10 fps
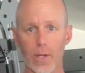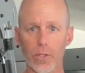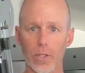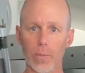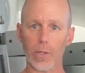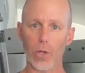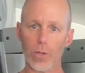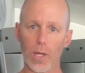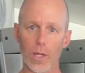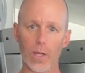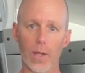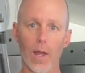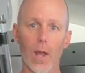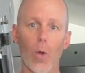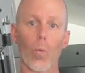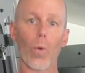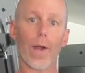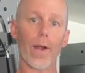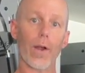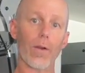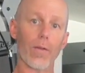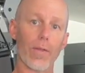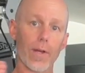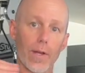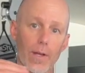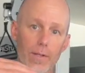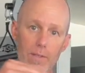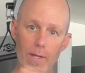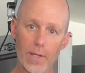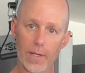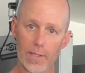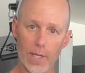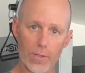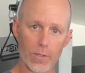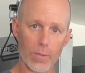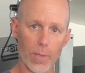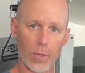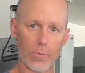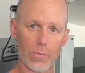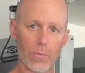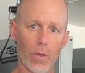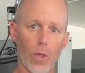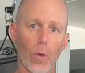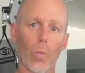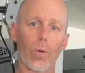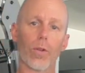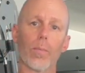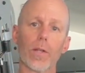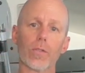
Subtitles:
can be located where the tendon attaches to the bone, where the muscle